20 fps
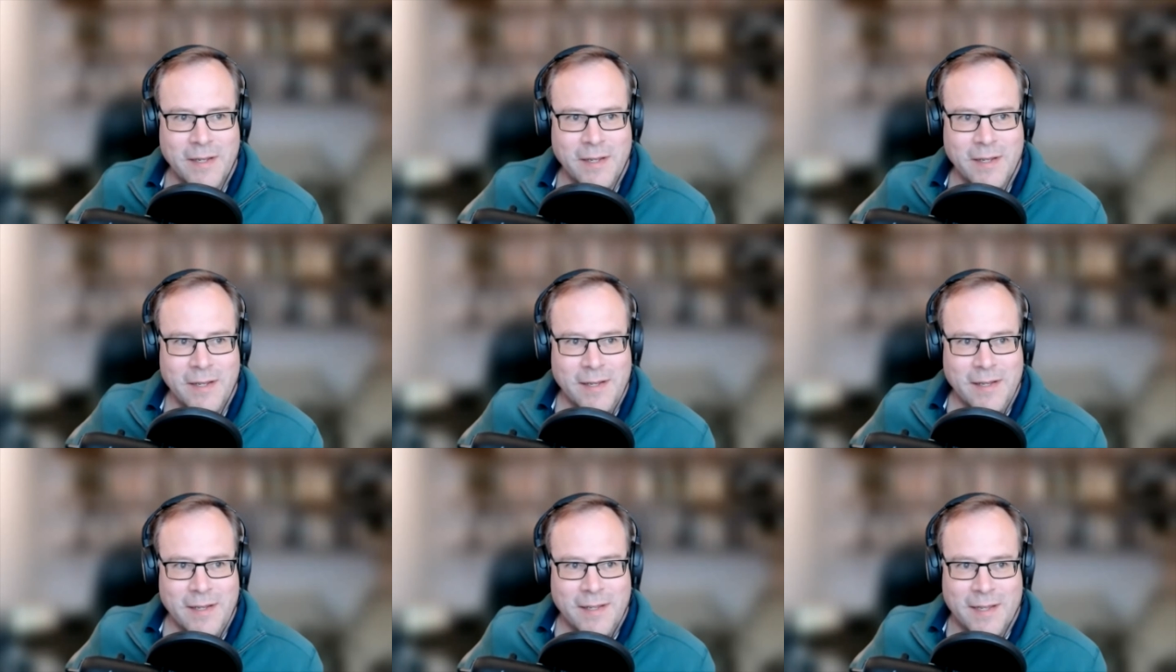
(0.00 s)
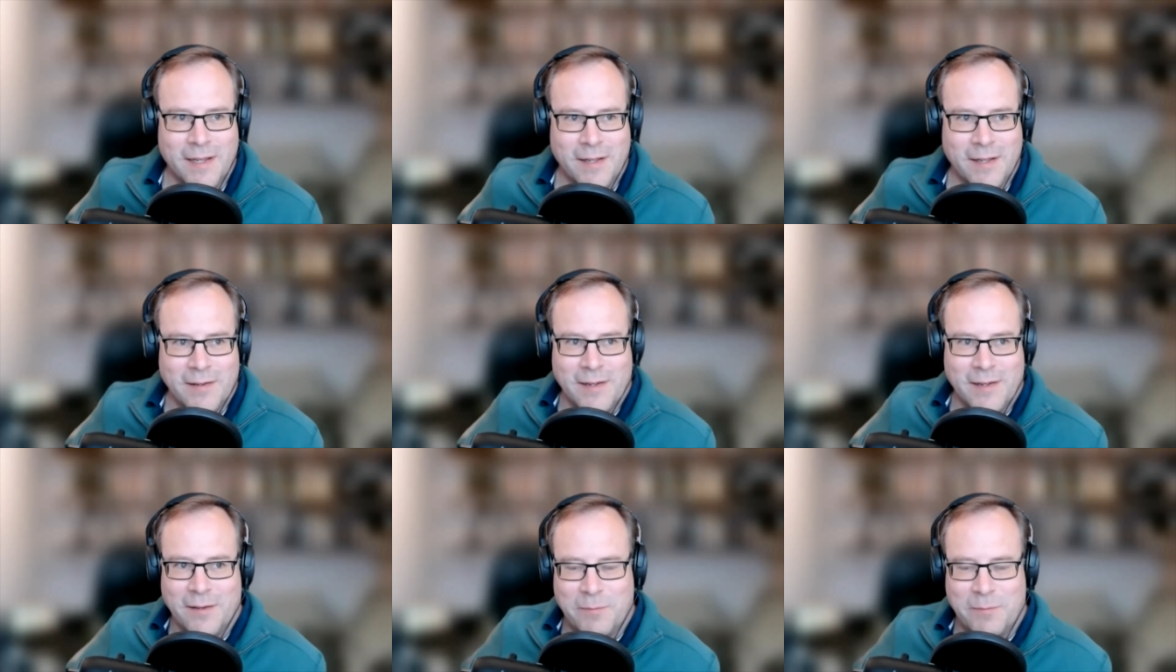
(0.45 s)
that
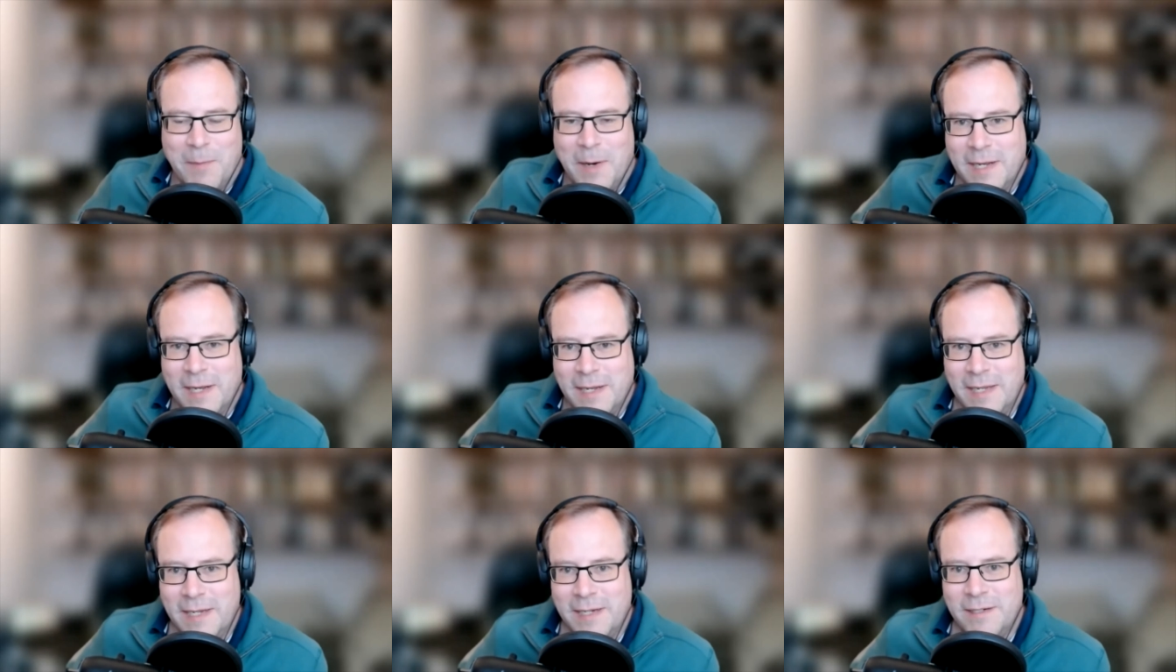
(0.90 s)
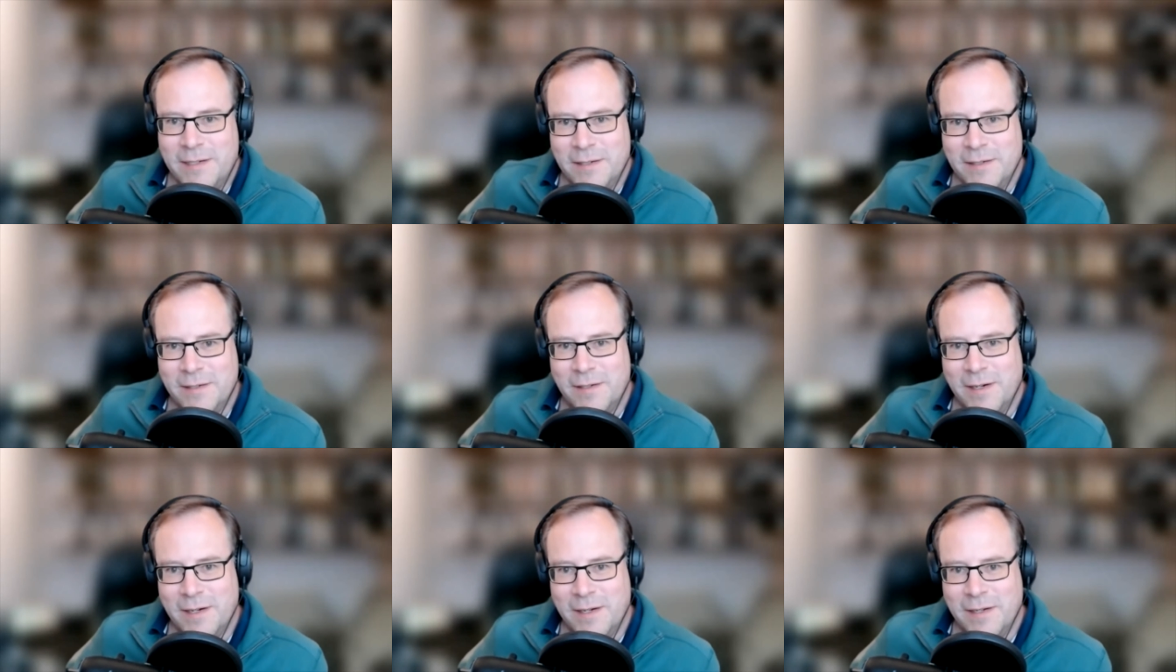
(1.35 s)
that's my niche to
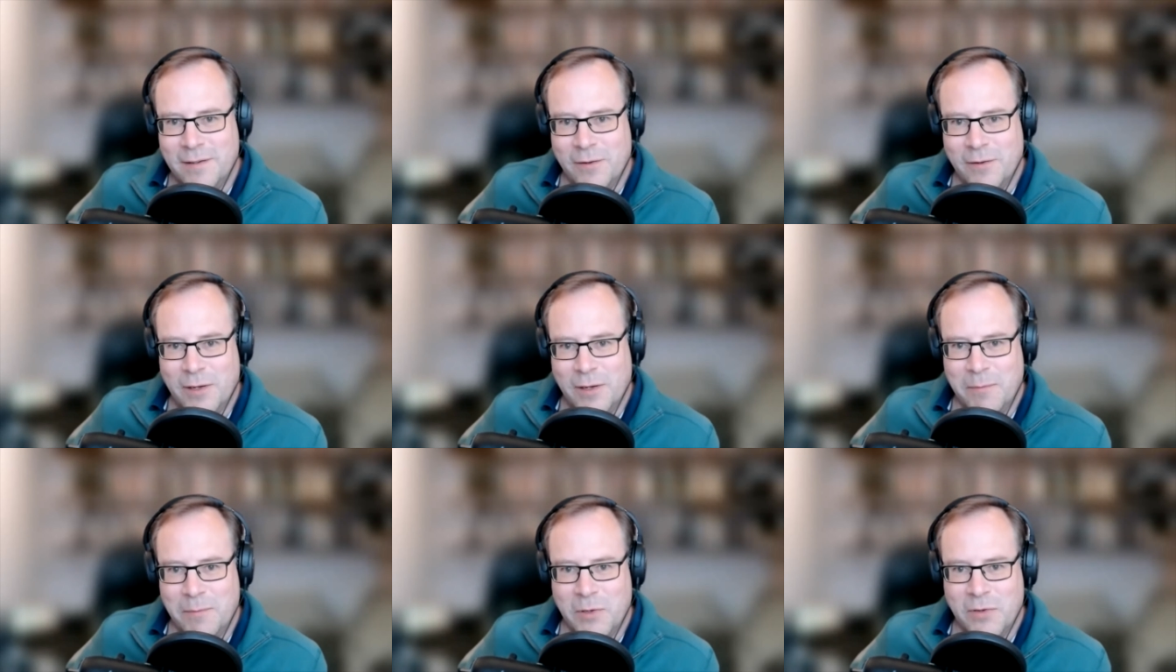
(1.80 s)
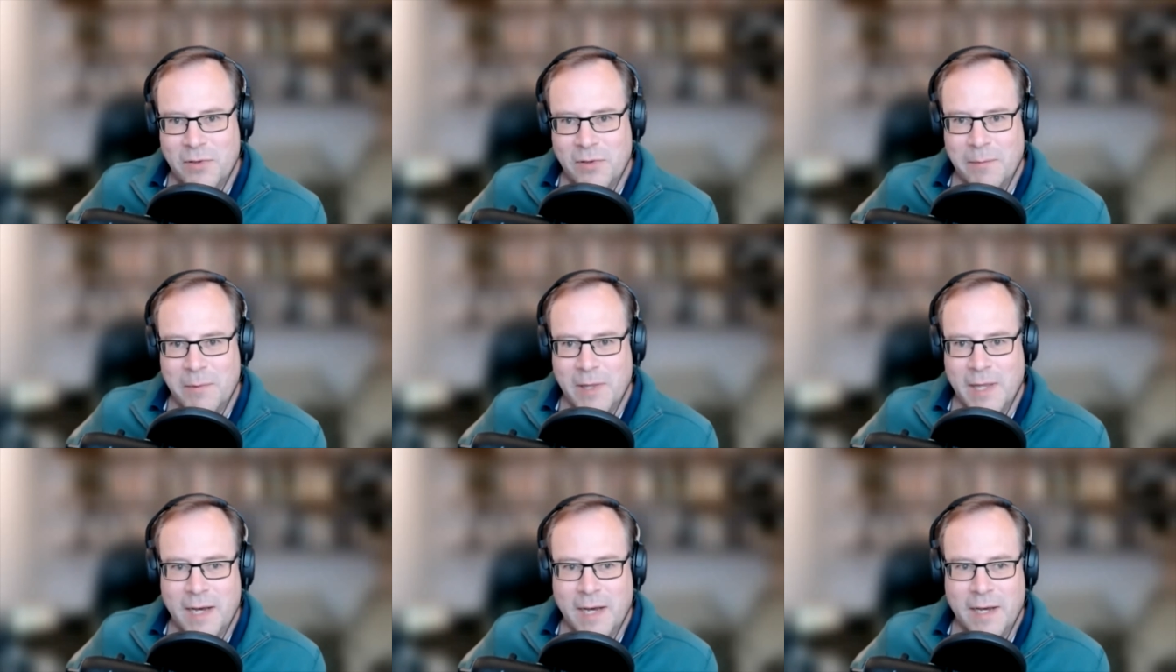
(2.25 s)
try and document some of
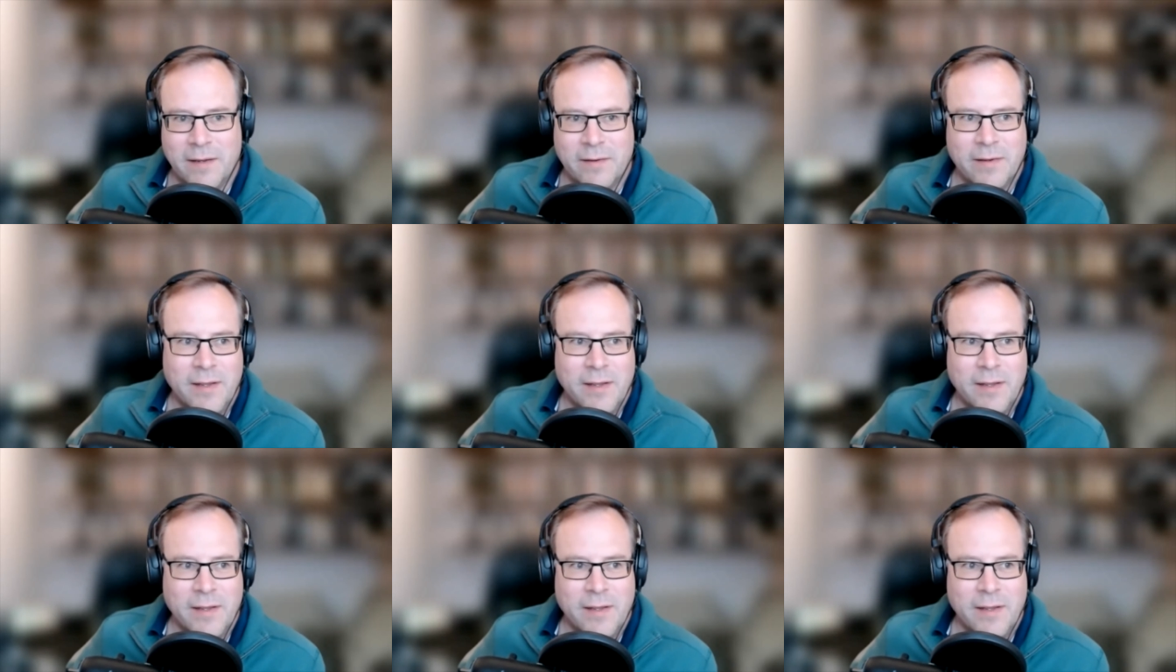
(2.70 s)
that.